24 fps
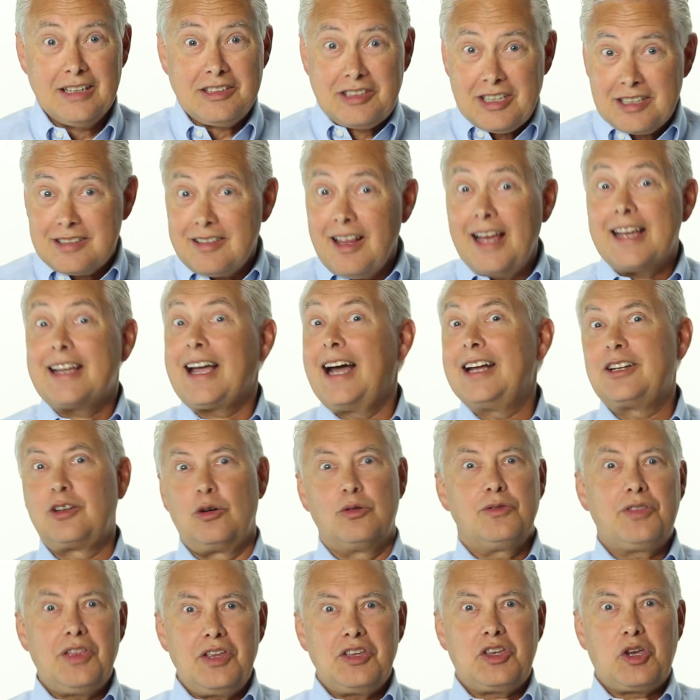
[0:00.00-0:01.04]
Just like I
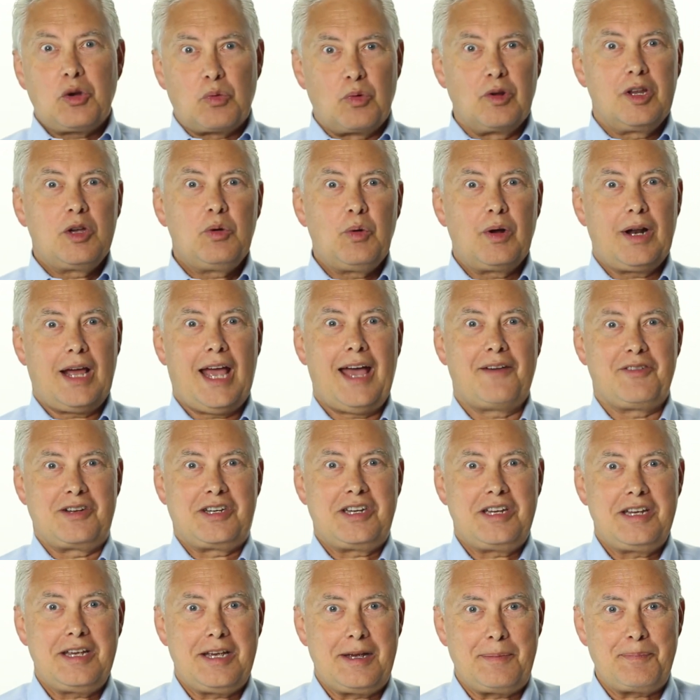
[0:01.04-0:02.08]
don't think you really want to have a
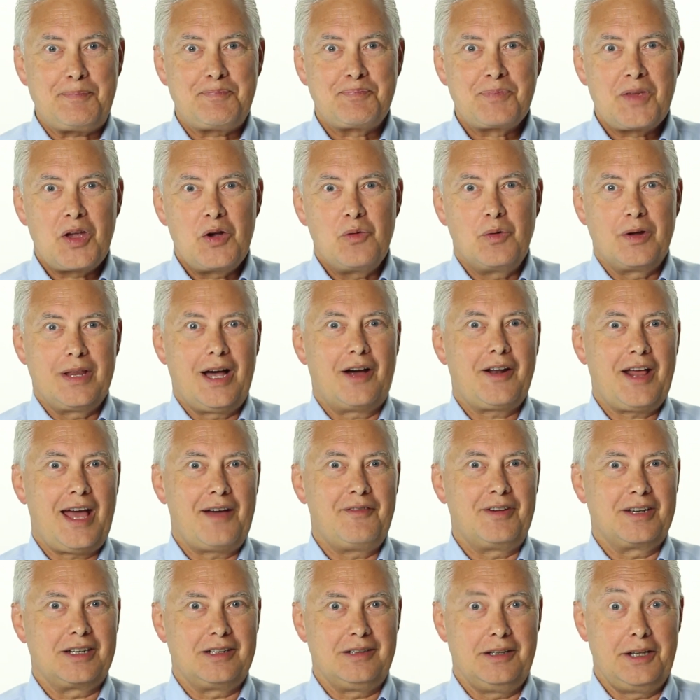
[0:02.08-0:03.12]
team without
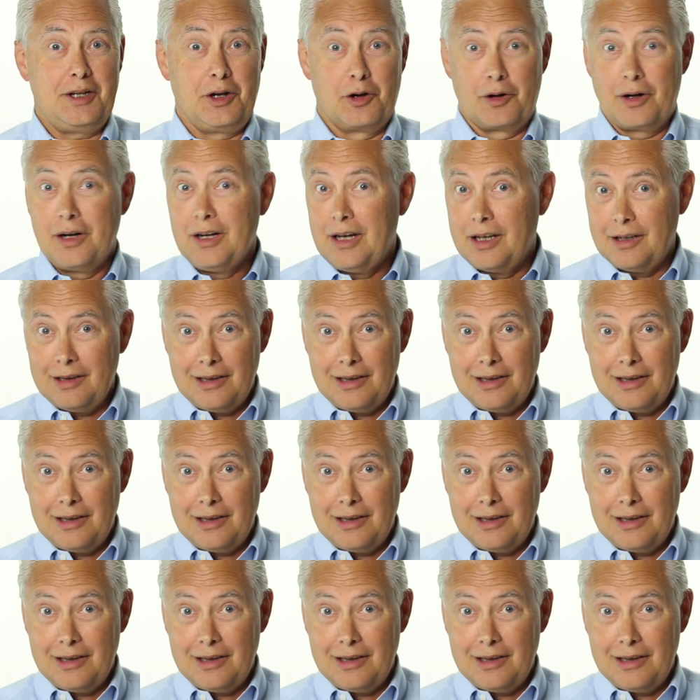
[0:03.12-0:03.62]
having a leader.